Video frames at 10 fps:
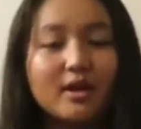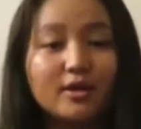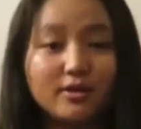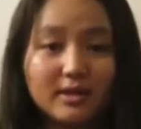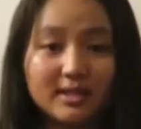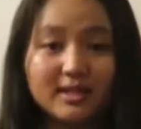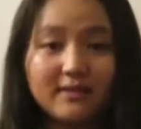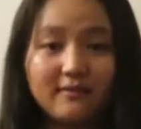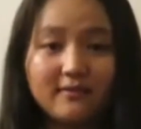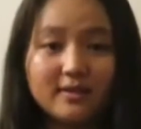Your
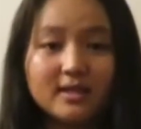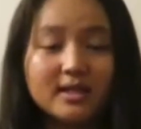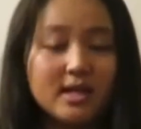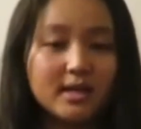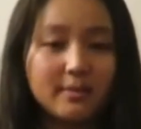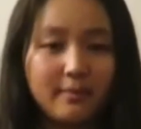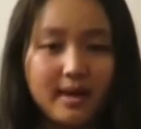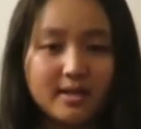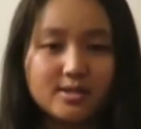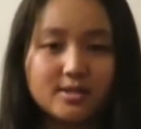love,
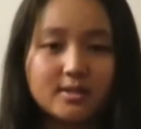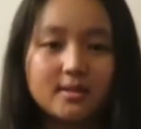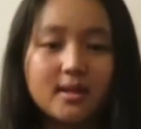compassion,